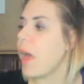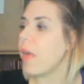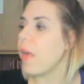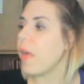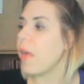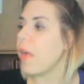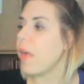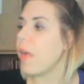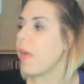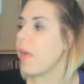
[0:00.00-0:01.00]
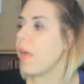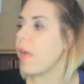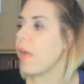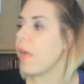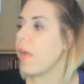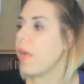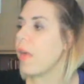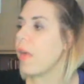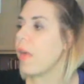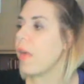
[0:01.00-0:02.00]
palettes that are coming out,
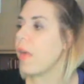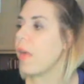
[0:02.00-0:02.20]
which are